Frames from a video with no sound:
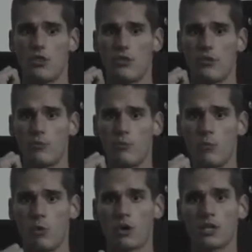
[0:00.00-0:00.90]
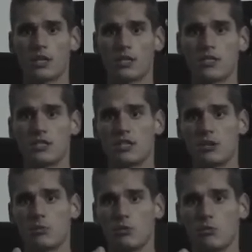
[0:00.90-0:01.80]
more
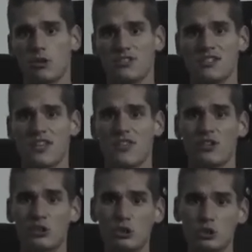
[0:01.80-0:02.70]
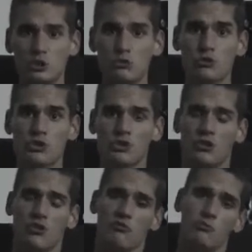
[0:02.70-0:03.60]
conditioning will present the illusion
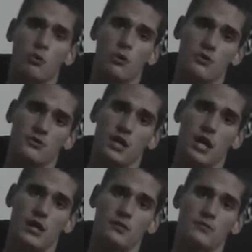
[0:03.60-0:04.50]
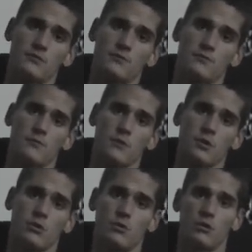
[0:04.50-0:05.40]
of more size.
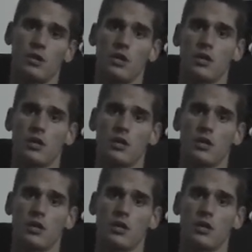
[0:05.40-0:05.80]
Okay,